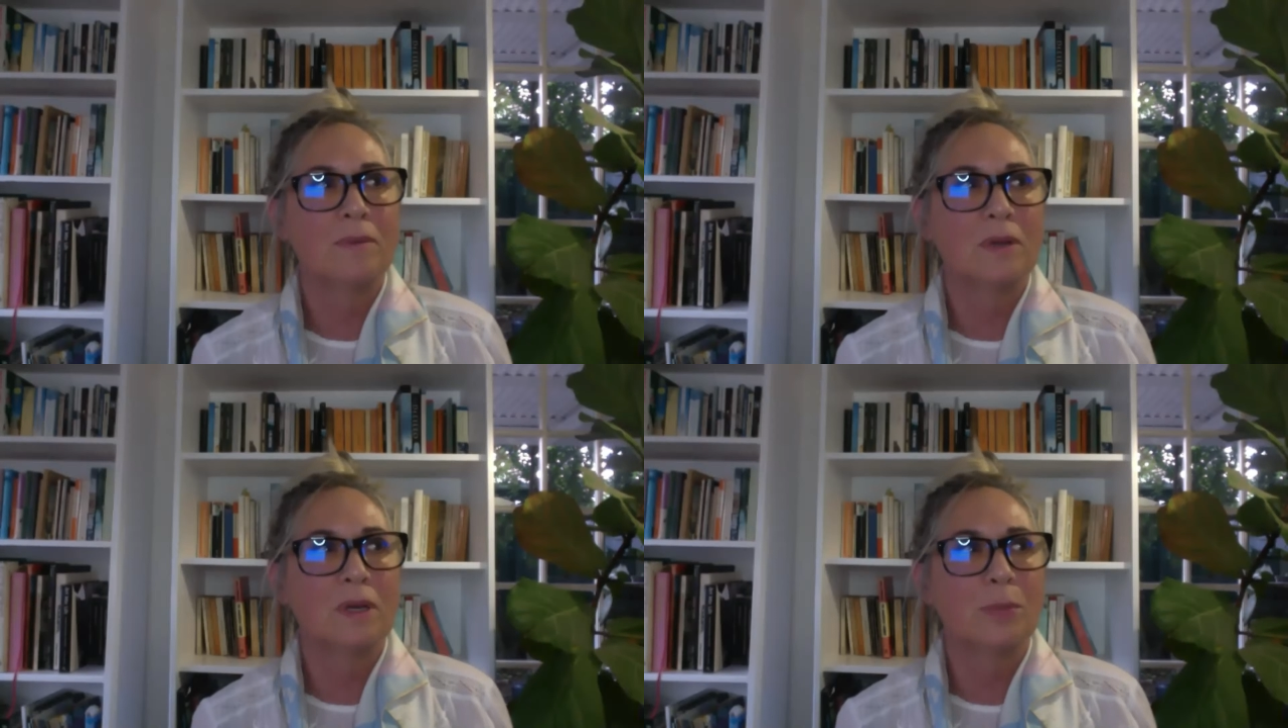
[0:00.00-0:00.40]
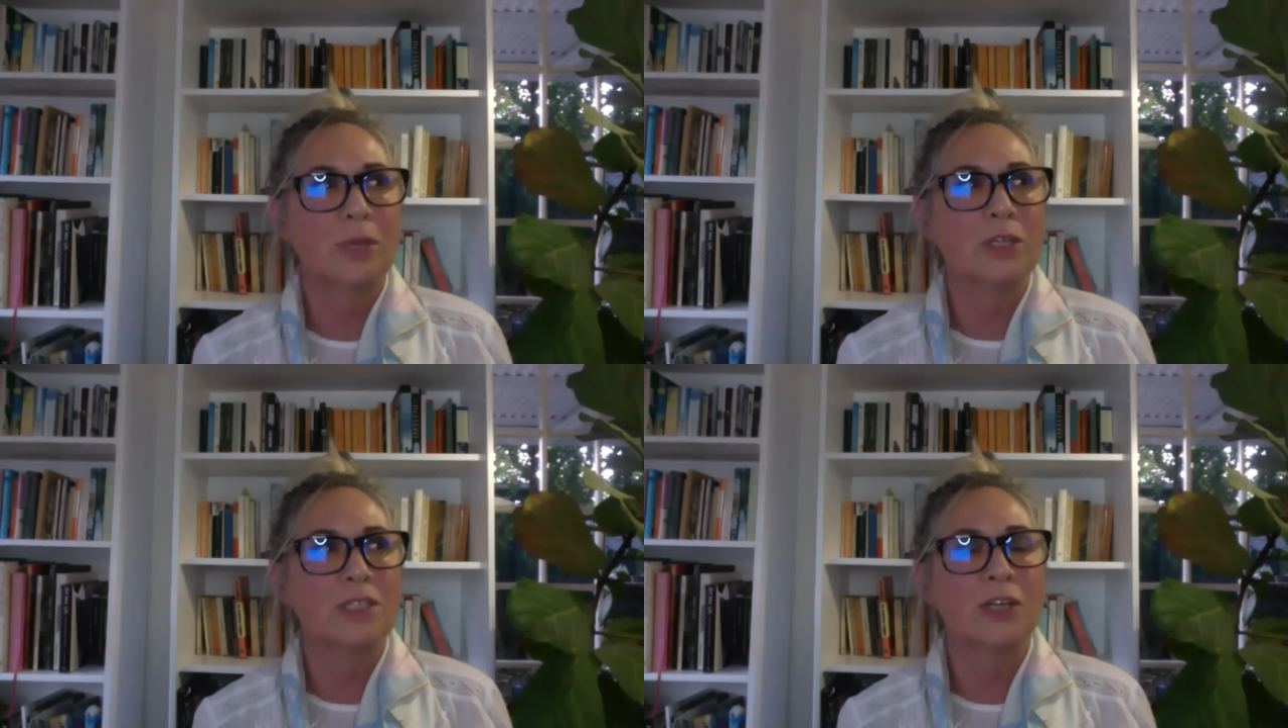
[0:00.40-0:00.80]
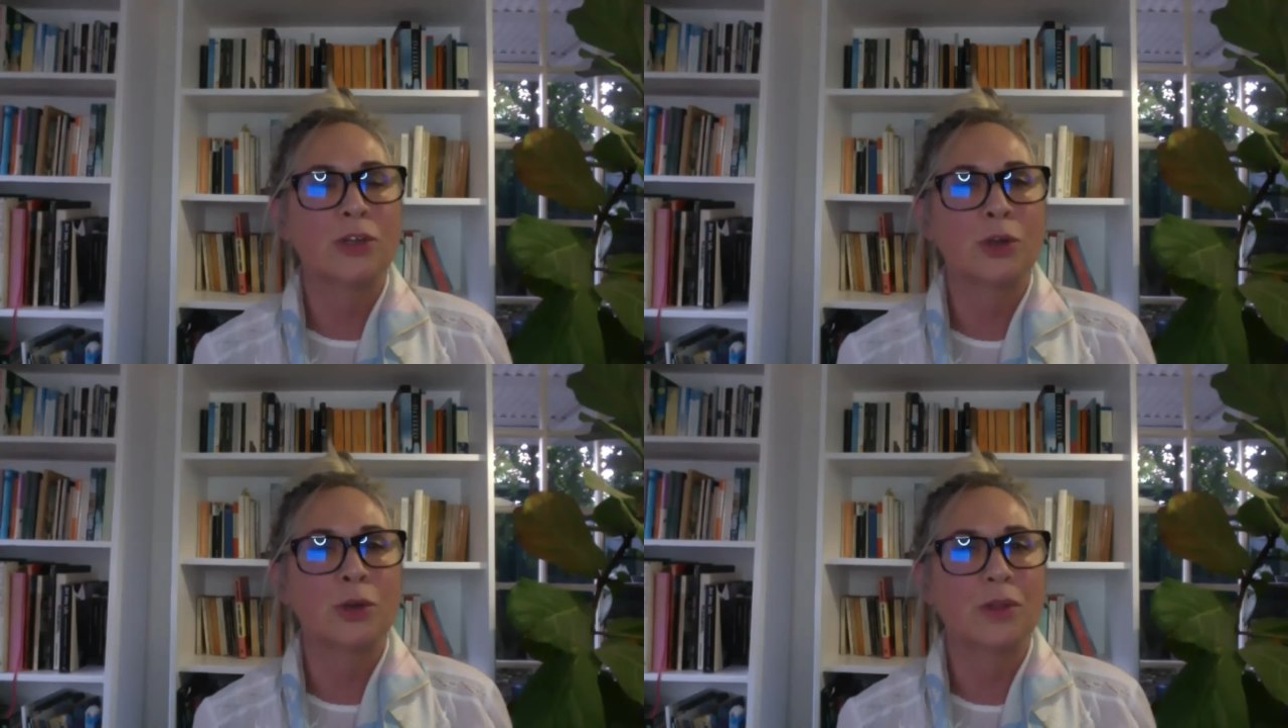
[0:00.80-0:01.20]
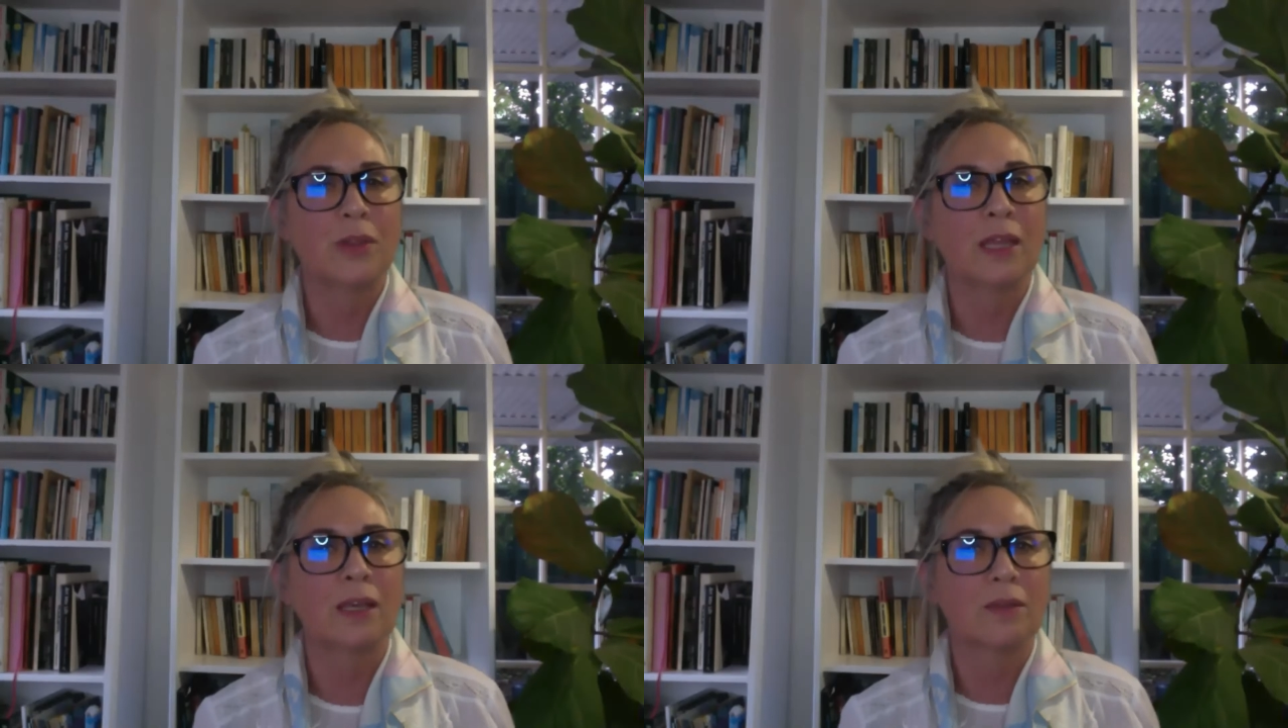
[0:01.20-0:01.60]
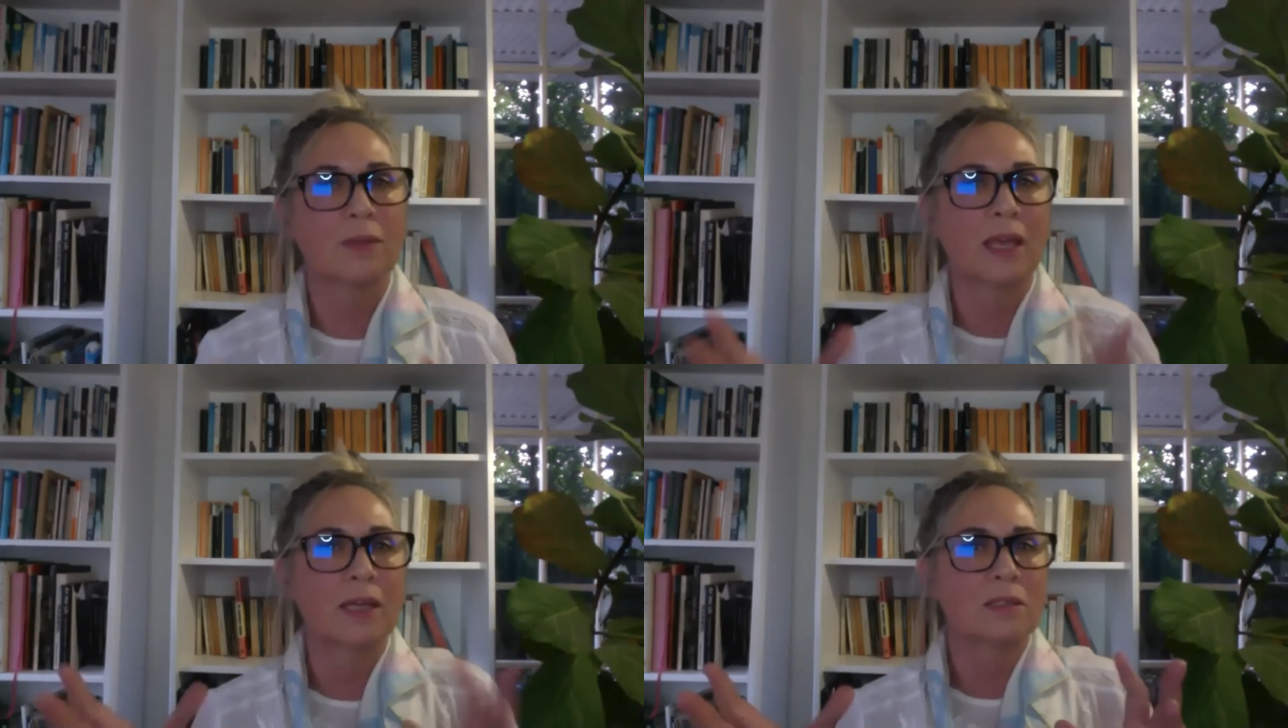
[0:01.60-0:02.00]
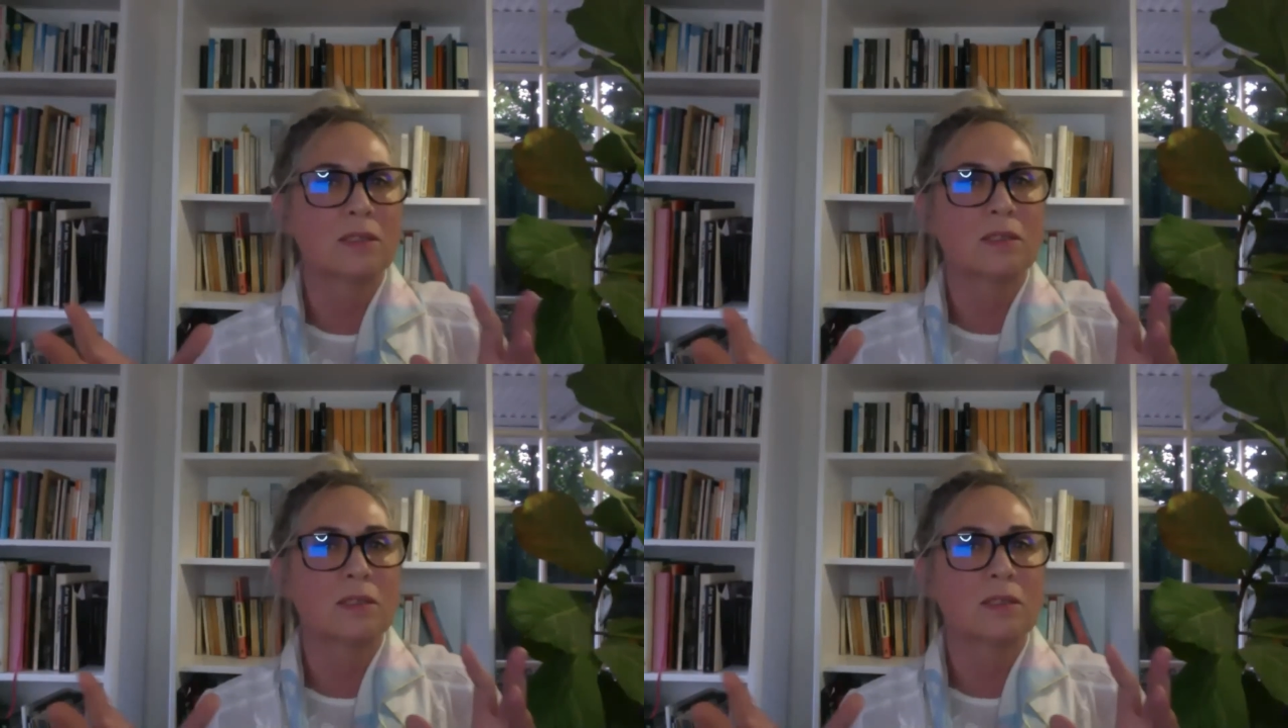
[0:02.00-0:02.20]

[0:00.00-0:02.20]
because I don't think that